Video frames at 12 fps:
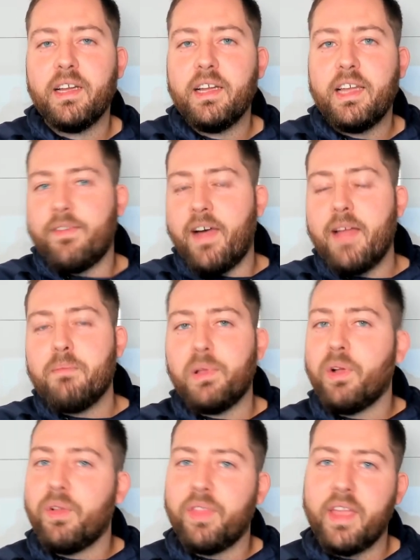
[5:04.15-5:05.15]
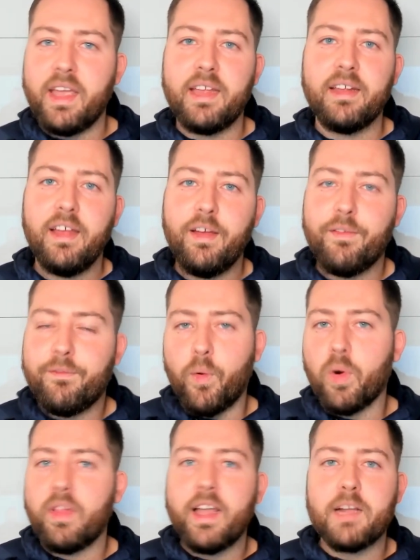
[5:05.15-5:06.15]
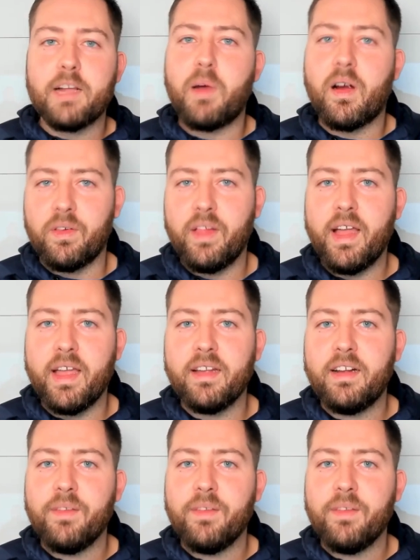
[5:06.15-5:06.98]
If I build a 4-leg parlay,